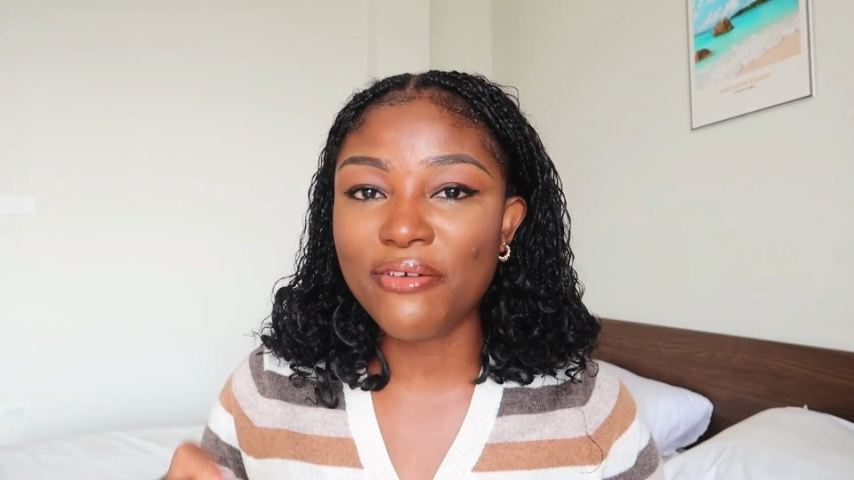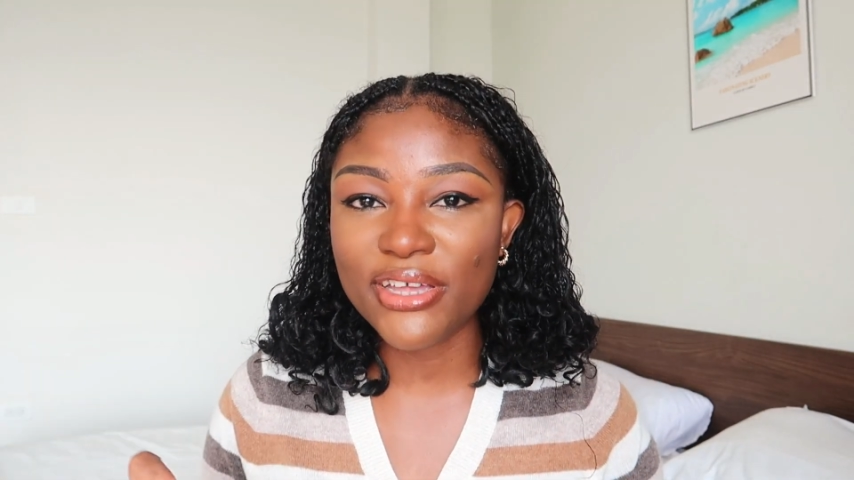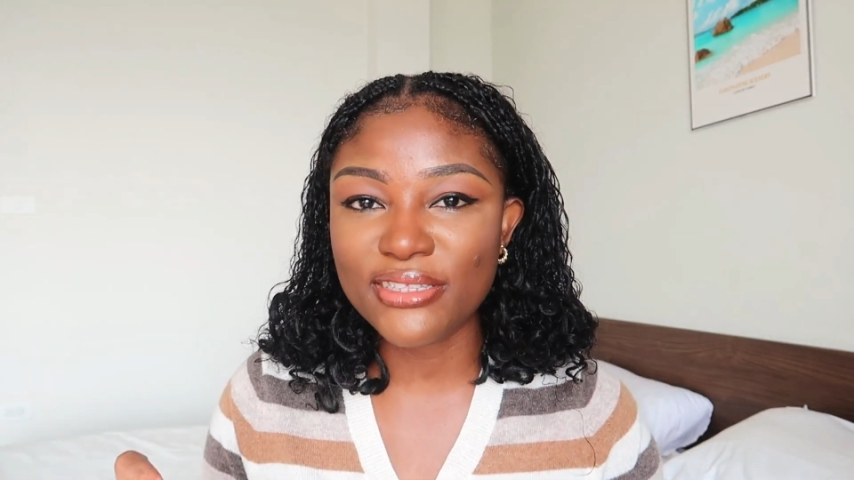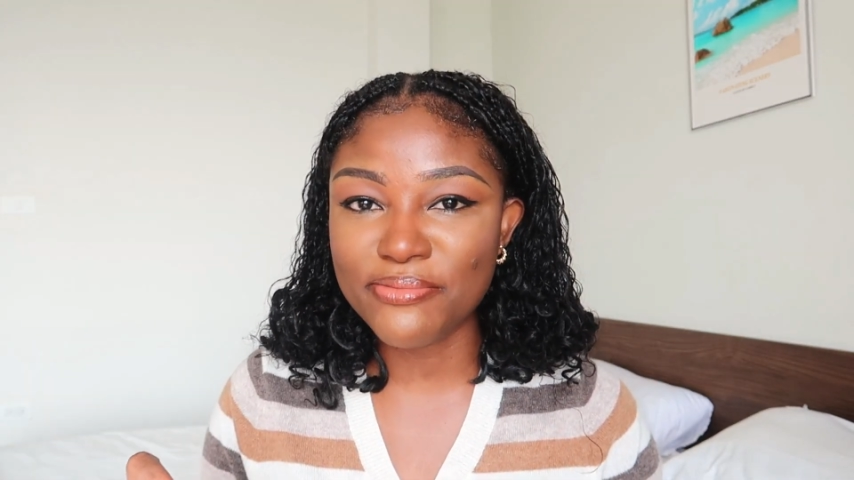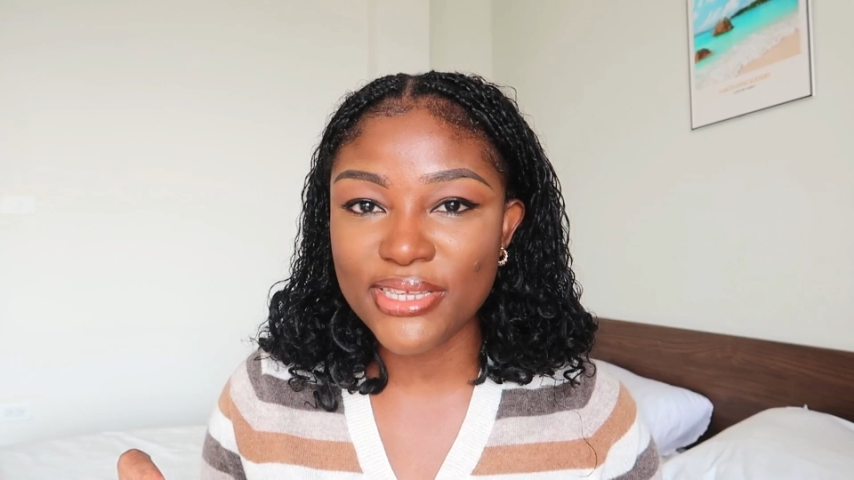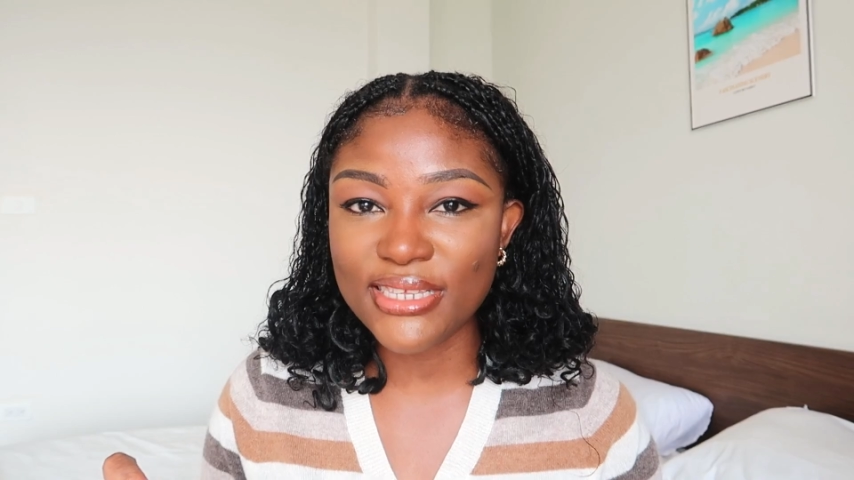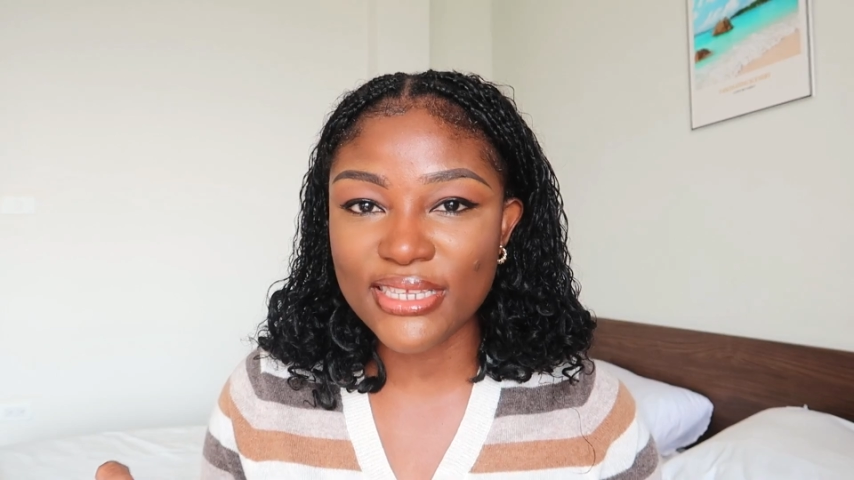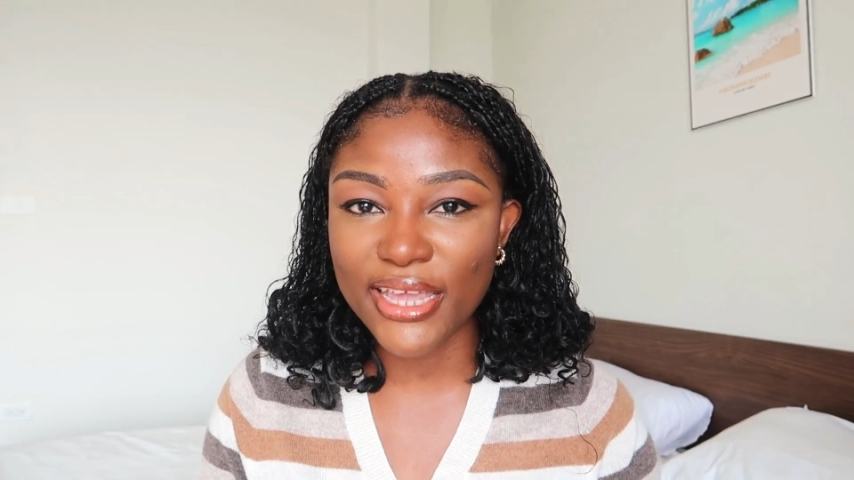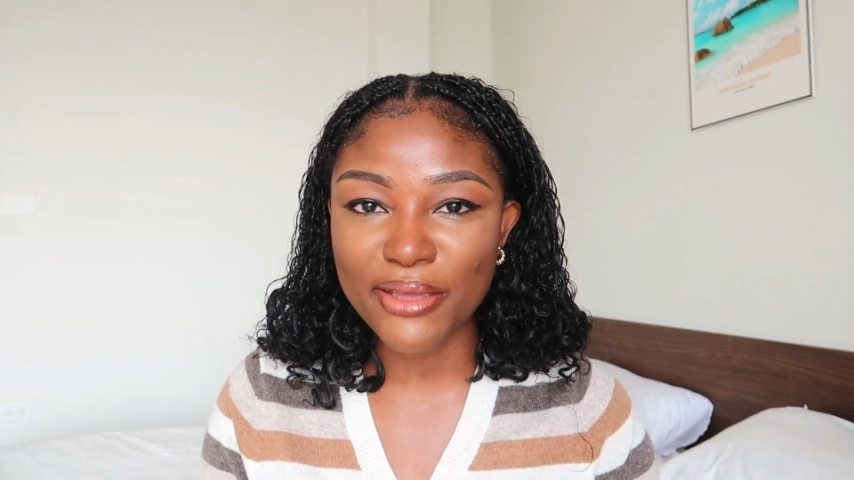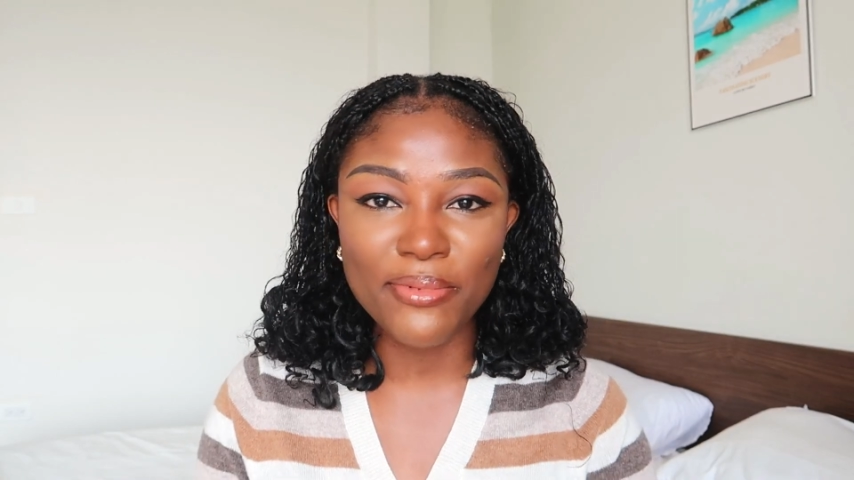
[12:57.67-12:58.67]
Vietnamese
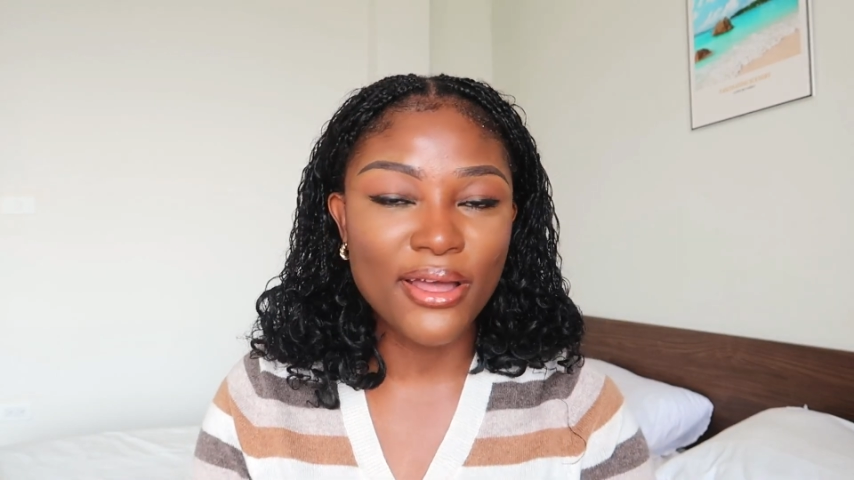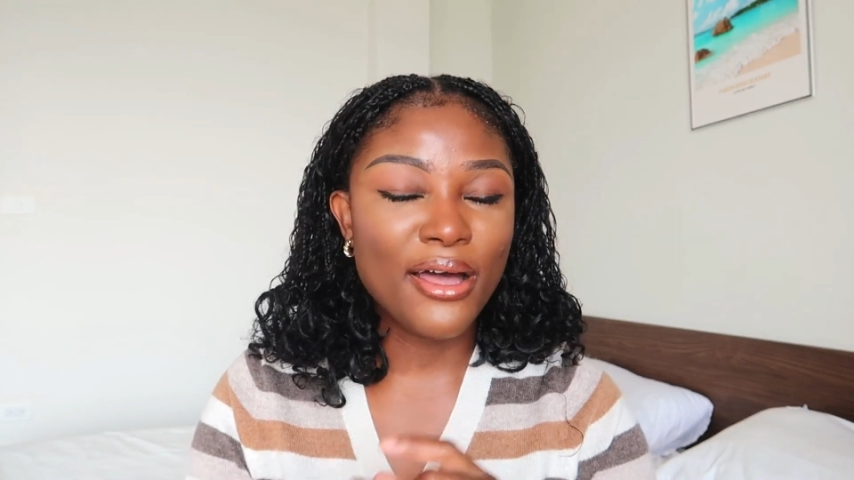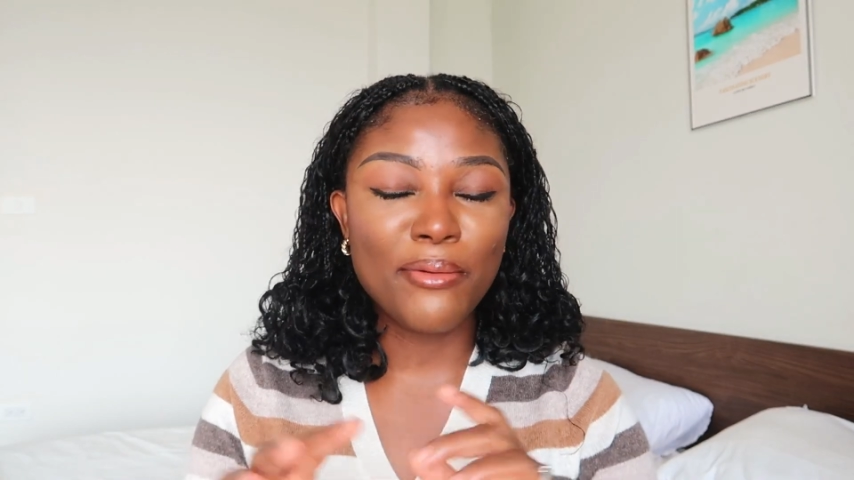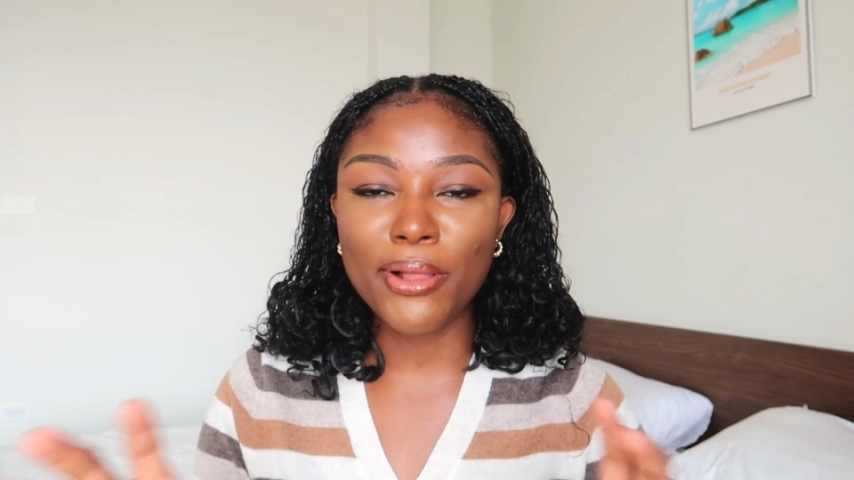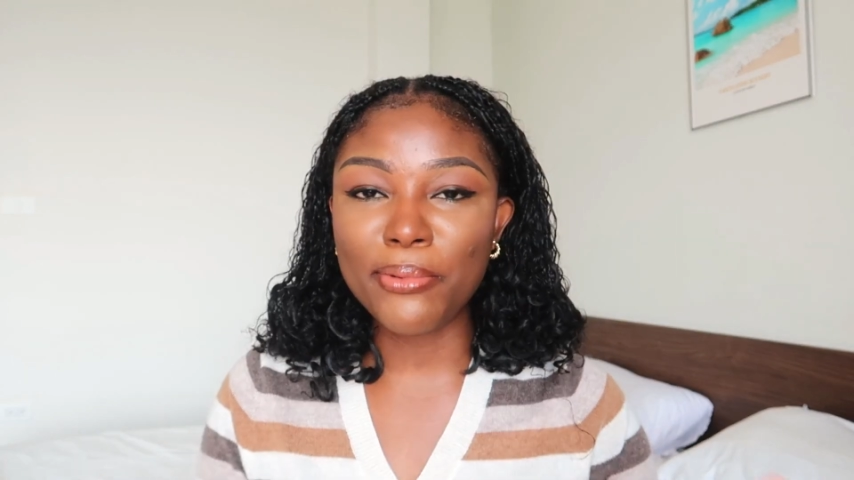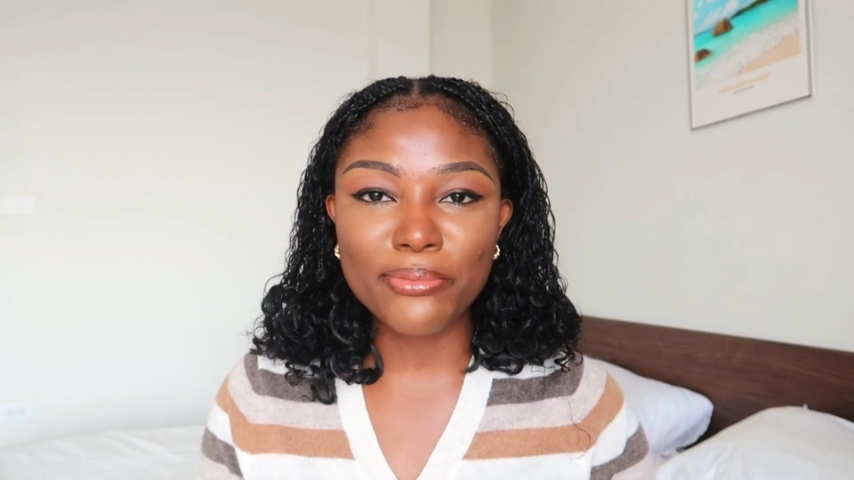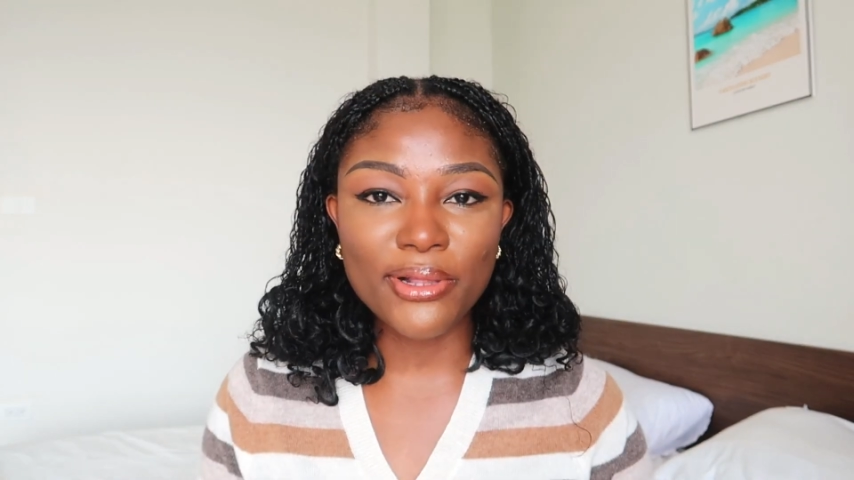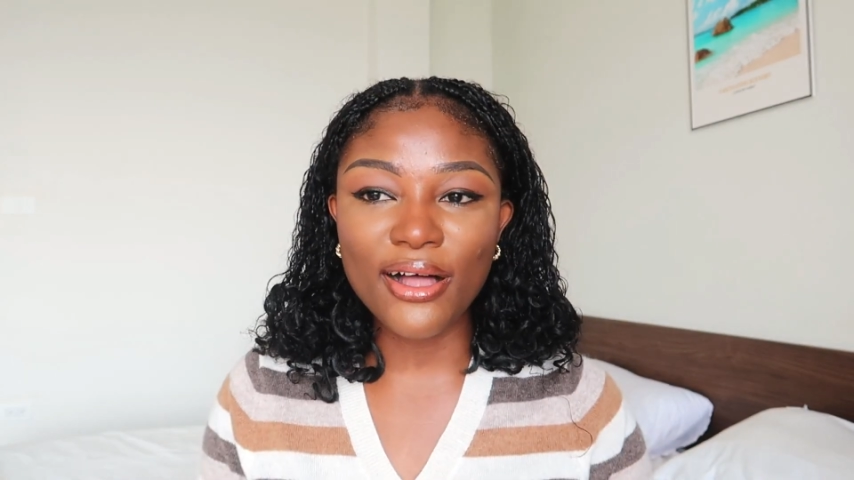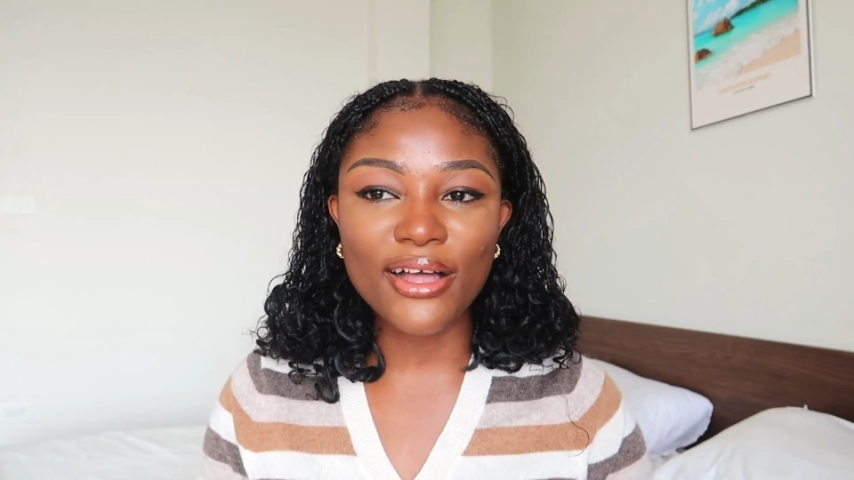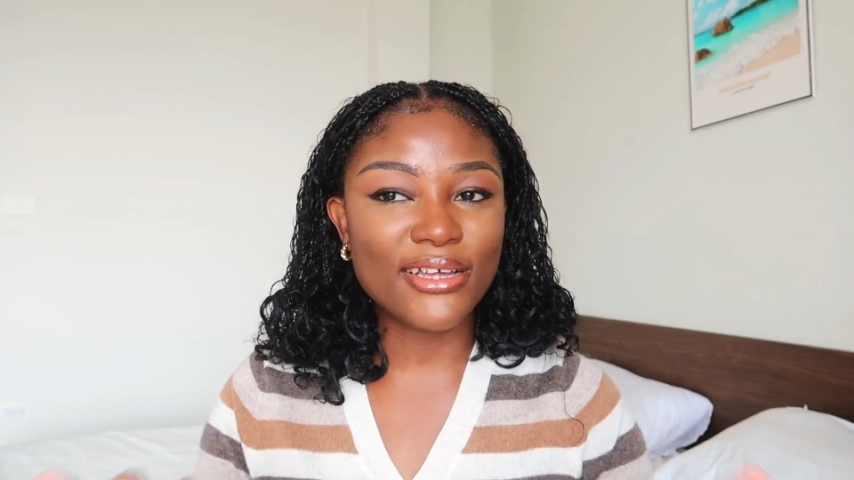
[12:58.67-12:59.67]
SIM, blah blah
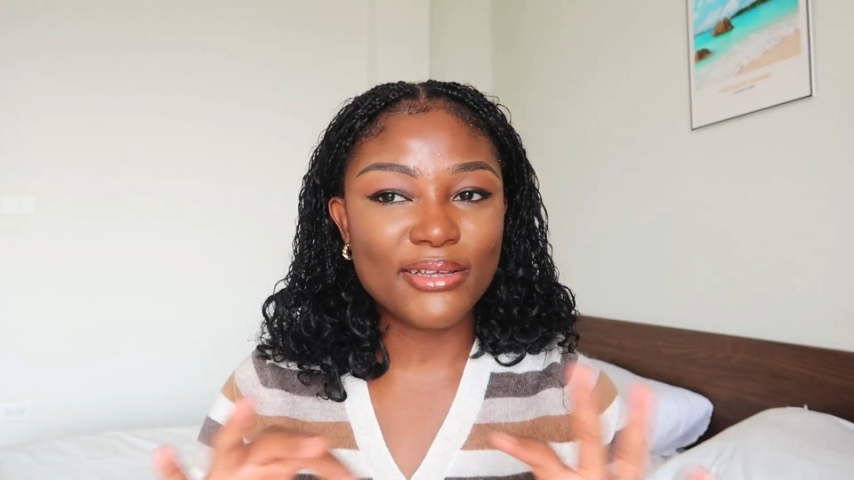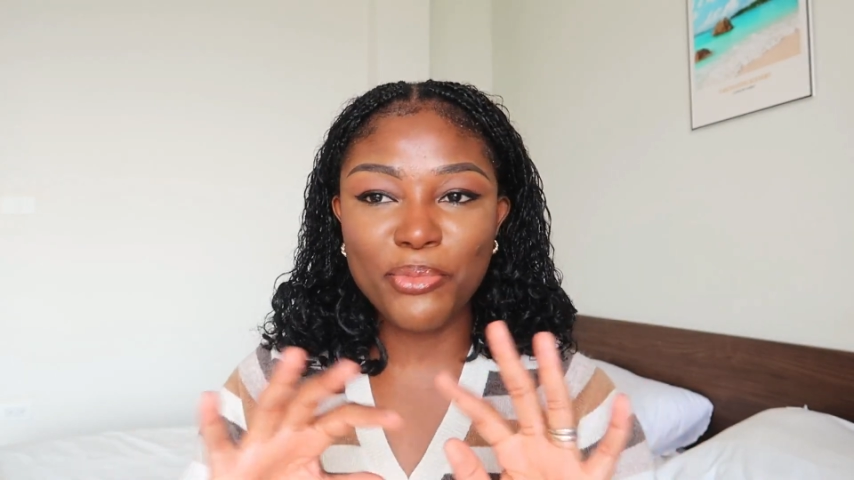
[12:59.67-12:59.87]
blah.